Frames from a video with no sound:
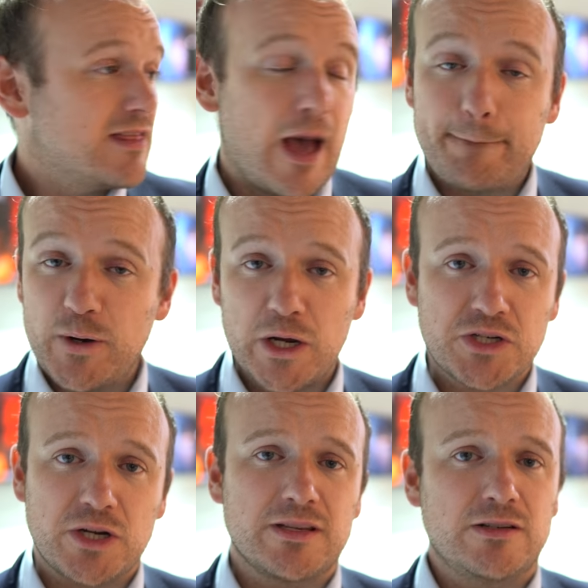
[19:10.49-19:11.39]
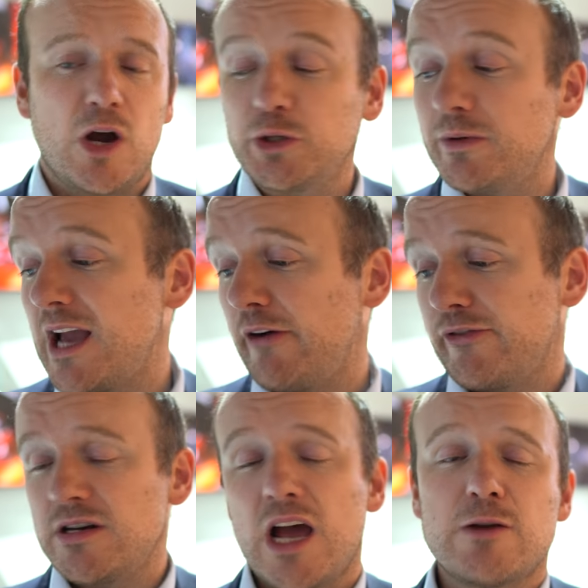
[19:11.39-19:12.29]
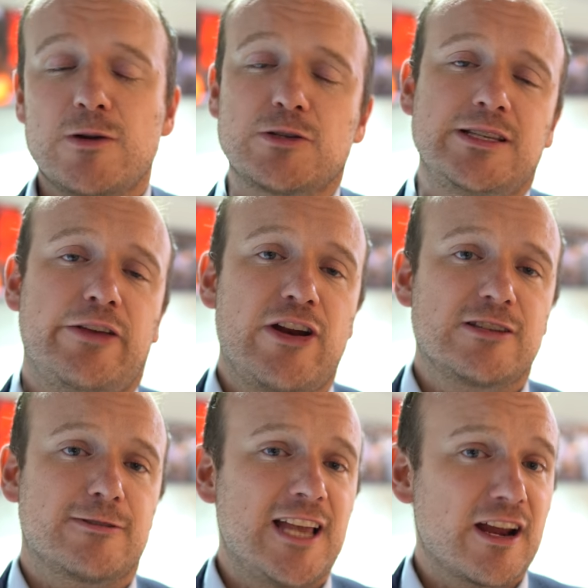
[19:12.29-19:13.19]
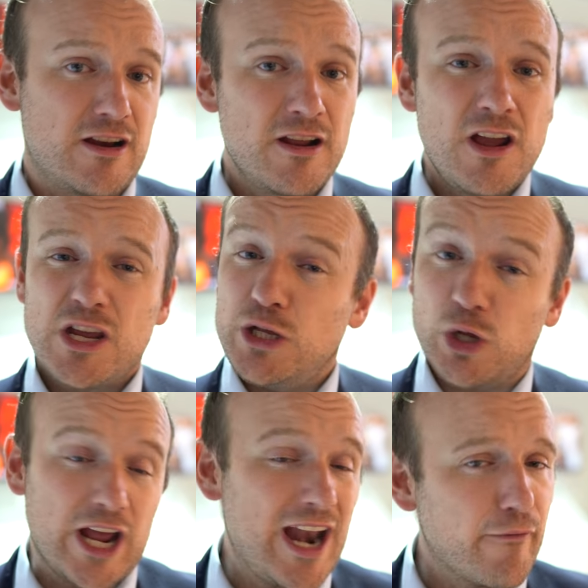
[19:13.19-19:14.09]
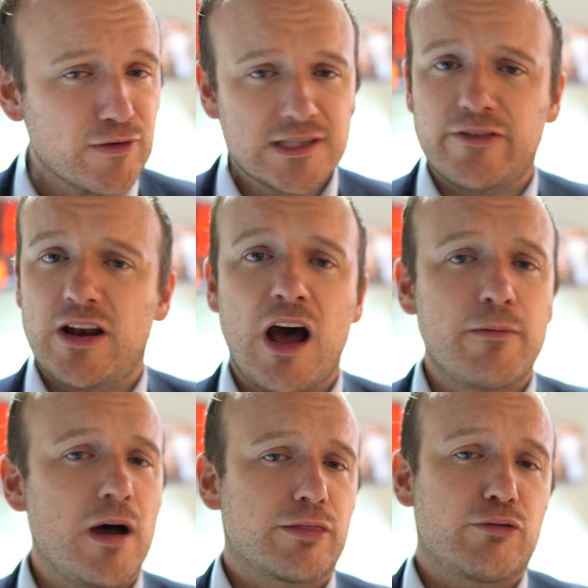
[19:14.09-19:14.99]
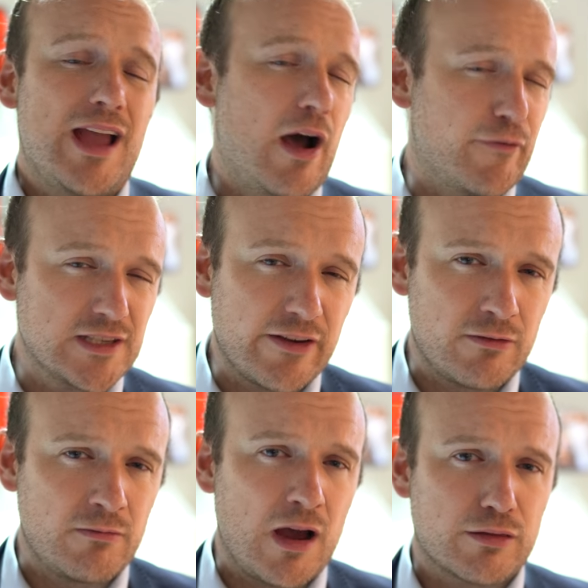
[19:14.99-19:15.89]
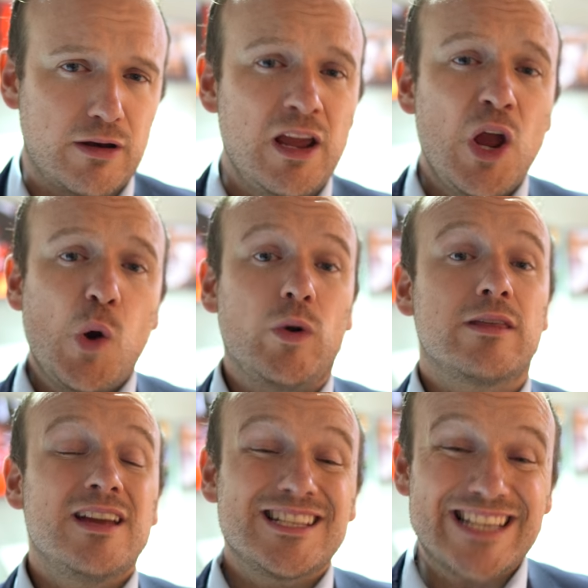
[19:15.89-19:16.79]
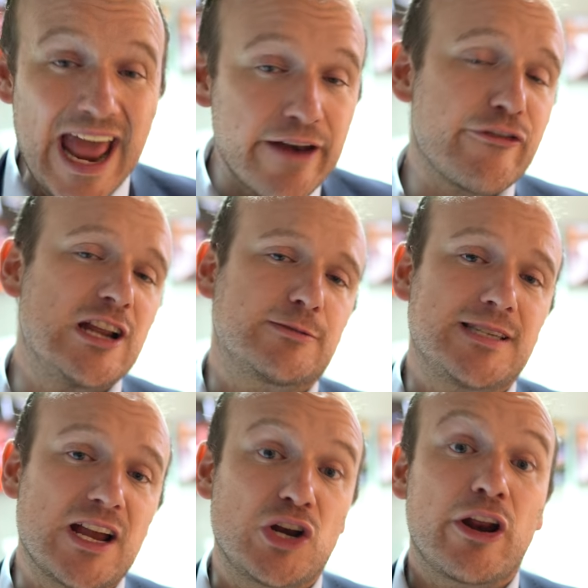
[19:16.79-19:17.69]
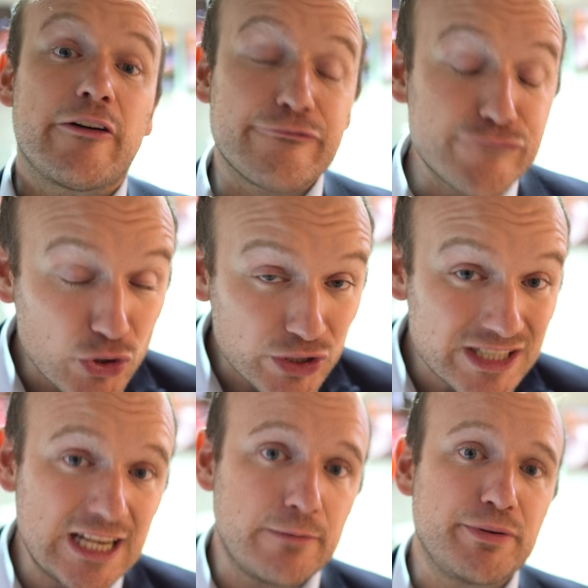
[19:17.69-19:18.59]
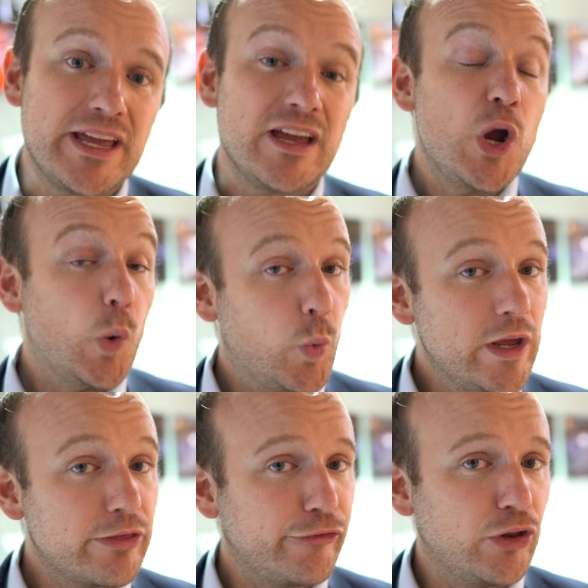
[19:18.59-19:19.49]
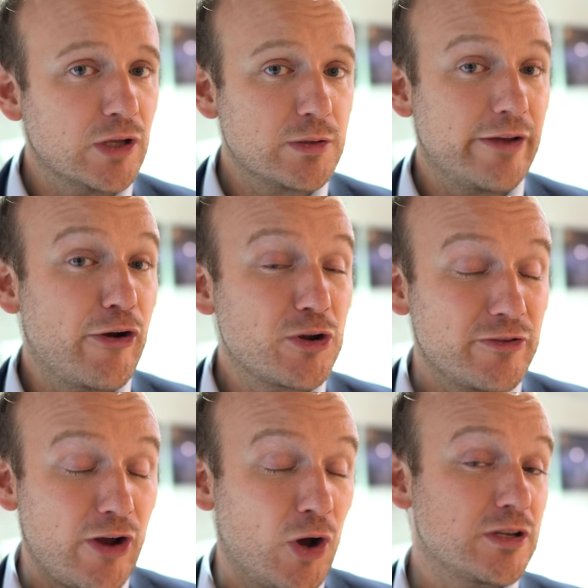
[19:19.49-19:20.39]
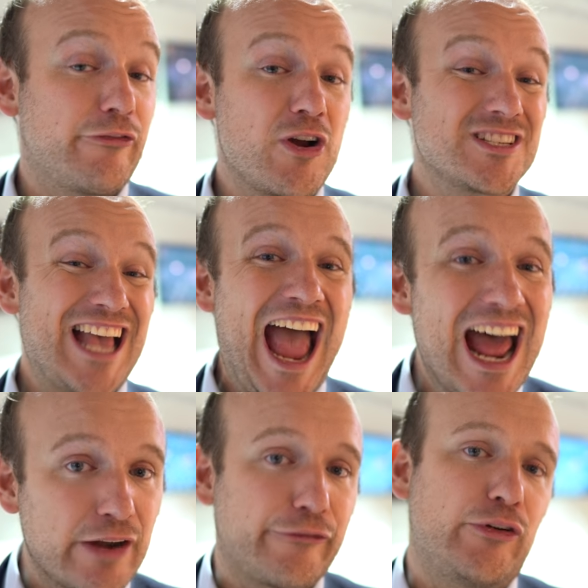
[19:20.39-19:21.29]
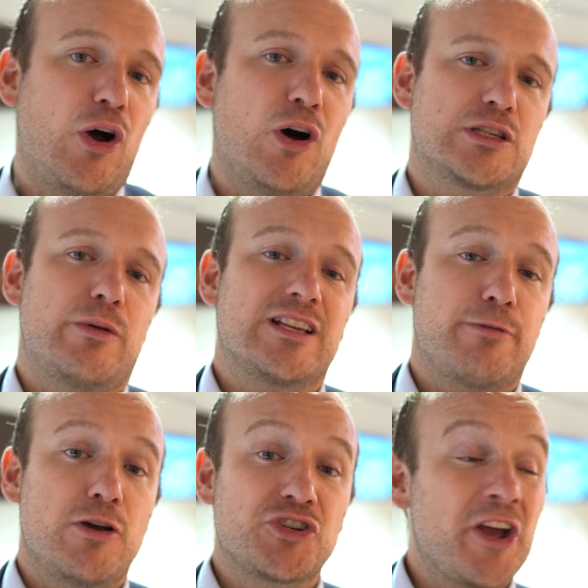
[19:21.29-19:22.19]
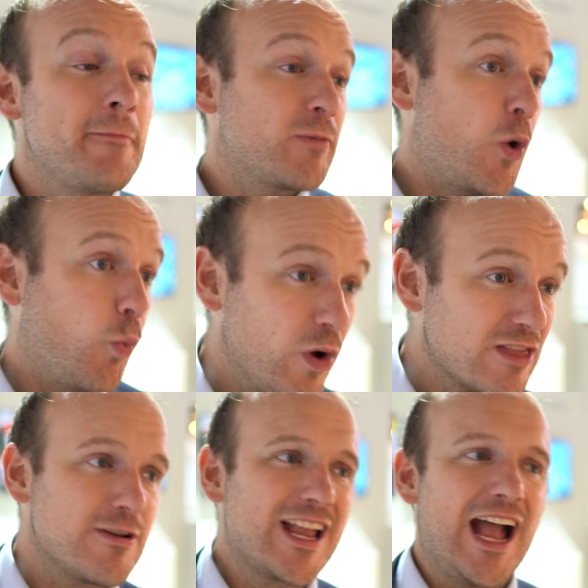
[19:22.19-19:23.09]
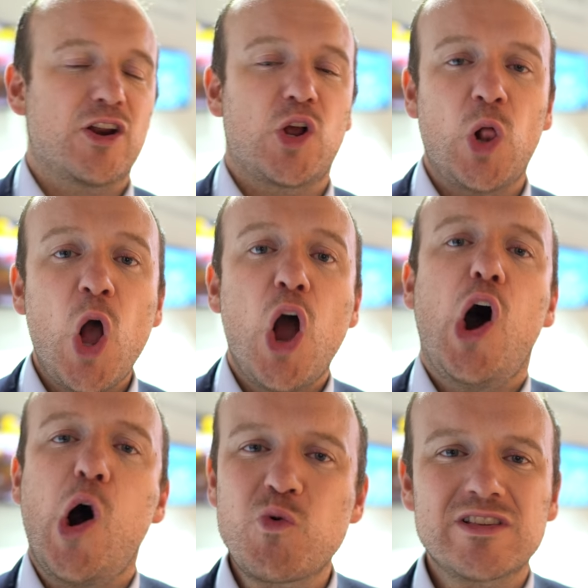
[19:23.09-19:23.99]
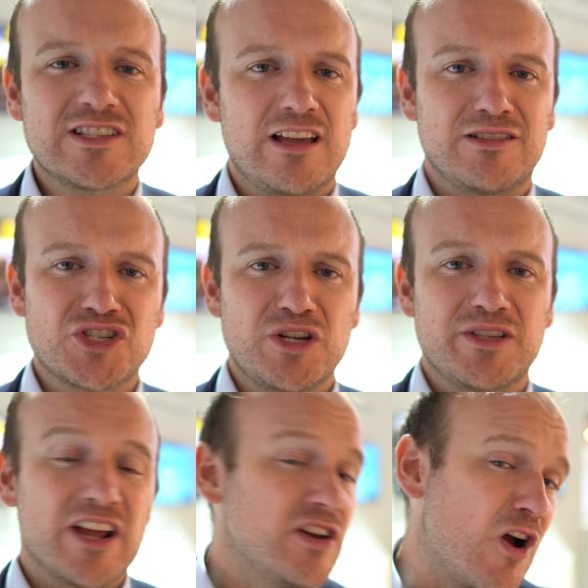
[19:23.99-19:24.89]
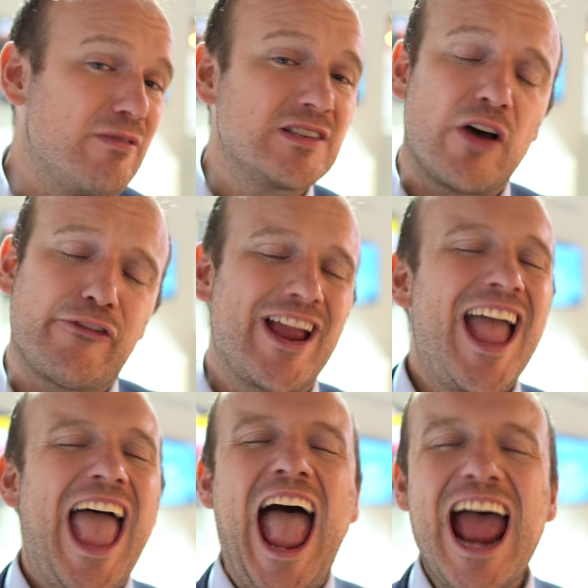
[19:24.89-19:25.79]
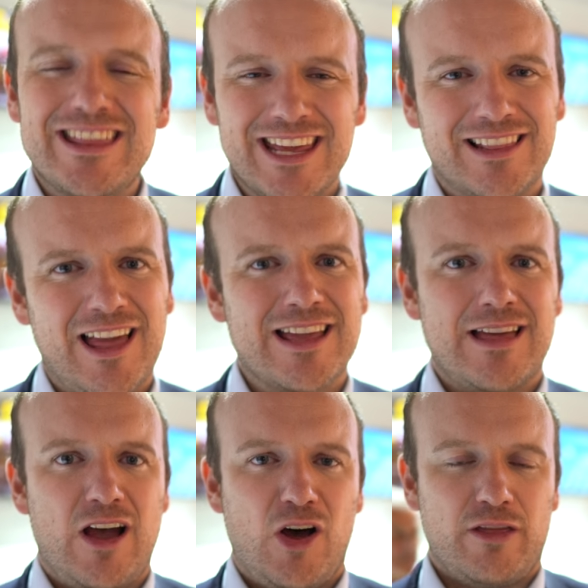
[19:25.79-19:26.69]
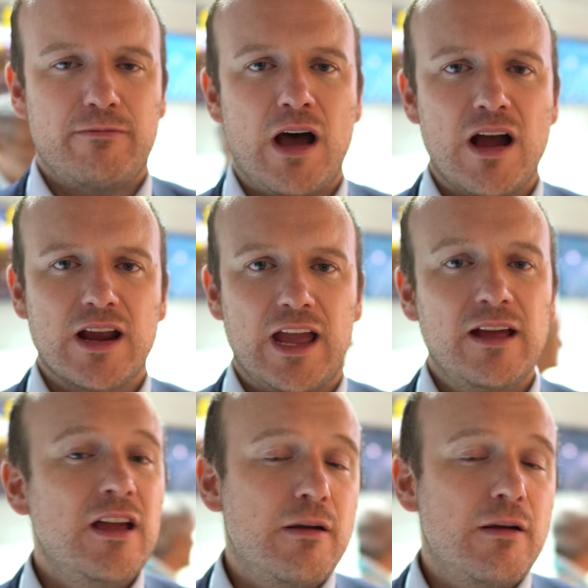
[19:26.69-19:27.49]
That burst shooting, not only with the Alpha 9 with 20 frames per second, you look at an Alpha 7 R Mark III, Alpha 7 Mark III with 10 frames per second, 14-bit, with full autofocus and full auto exposure, with mechanical or with silent shooting, and nobody's offering anything like that on the market.